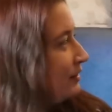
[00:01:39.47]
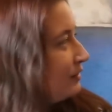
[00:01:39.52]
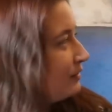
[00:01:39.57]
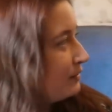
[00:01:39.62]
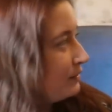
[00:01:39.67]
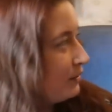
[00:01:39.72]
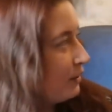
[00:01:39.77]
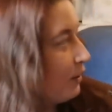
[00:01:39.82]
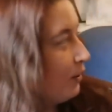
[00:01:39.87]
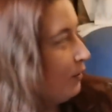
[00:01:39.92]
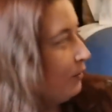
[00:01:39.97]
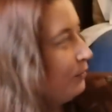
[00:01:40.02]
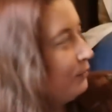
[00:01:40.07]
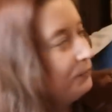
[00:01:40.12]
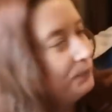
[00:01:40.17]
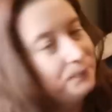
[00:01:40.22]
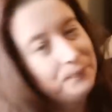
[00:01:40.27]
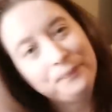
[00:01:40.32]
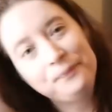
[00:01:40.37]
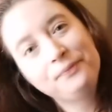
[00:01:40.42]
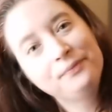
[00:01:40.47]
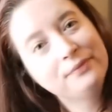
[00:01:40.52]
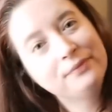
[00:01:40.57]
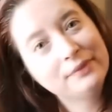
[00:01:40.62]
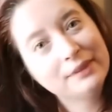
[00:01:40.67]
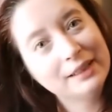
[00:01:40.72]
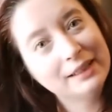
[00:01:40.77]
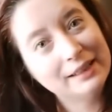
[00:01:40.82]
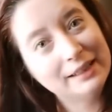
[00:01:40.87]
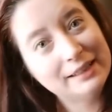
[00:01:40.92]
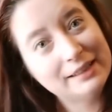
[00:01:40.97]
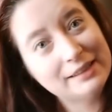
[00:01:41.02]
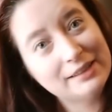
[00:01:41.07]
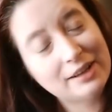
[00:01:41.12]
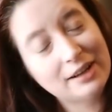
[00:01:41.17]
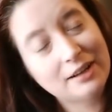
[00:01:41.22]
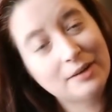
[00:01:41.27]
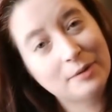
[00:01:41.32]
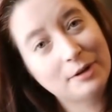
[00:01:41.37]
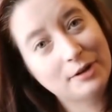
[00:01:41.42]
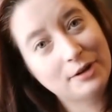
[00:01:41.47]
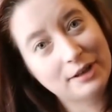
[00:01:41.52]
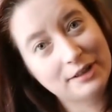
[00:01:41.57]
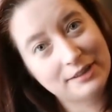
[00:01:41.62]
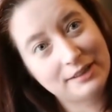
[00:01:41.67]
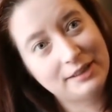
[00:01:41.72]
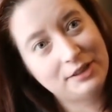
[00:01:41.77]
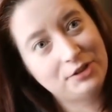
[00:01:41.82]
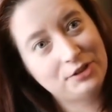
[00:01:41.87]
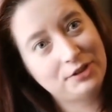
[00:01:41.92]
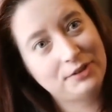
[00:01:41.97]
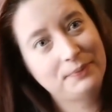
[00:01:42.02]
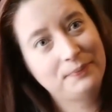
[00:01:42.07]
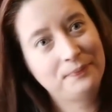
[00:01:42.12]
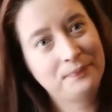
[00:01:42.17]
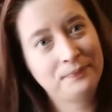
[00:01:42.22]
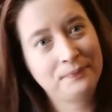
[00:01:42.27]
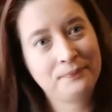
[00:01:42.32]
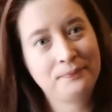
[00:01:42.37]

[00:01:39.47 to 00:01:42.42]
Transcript: So let's talk about cross-stitch.